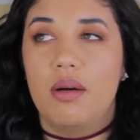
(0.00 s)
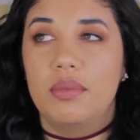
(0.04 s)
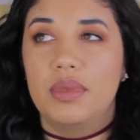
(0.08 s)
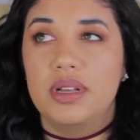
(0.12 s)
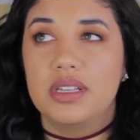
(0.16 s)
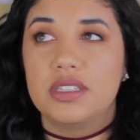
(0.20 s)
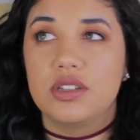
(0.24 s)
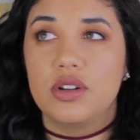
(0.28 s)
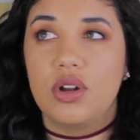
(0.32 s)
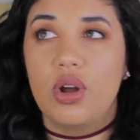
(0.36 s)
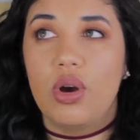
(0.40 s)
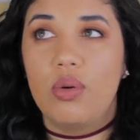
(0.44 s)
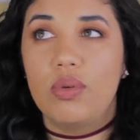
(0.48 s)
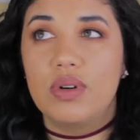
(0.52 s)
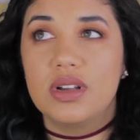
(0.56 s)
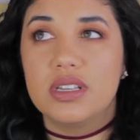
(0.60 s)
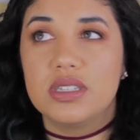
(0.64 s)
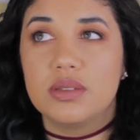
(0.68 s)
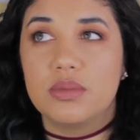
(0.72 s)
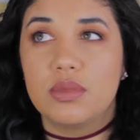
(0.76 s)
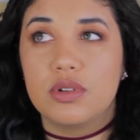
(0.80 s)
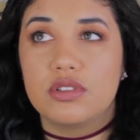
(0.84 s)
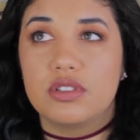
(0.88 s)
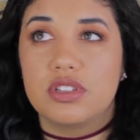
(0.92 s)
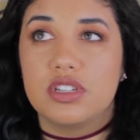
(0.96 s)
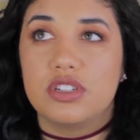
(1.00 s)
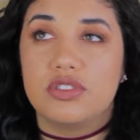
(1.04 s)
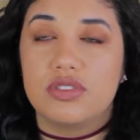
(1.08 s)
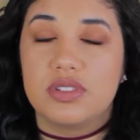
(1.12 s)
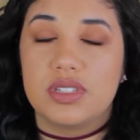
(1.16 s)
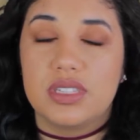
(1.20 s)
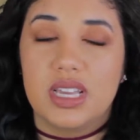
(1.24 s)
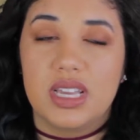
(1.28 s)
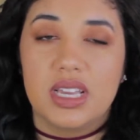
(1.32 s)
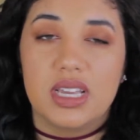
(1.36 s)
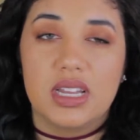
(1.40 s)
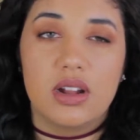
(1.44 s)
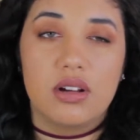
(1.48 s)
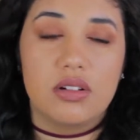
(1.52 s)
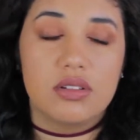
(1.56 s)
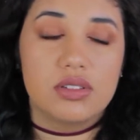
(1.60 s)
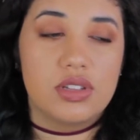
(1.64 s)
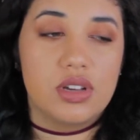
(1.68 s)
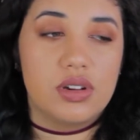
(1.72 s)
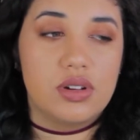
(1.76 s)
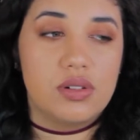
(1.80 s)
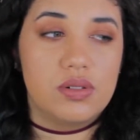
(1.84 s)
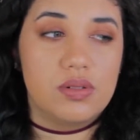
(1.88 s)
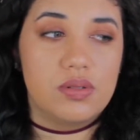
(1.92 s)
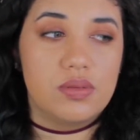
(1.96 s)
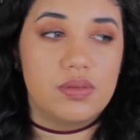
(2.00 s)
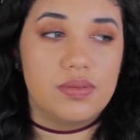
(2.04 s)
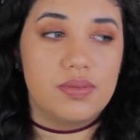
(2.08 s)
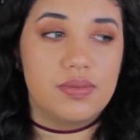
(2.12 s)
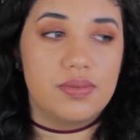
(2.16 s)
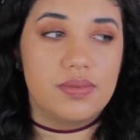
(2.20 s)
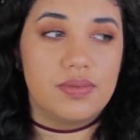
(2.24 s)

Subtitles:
isn't always the most interesting, and also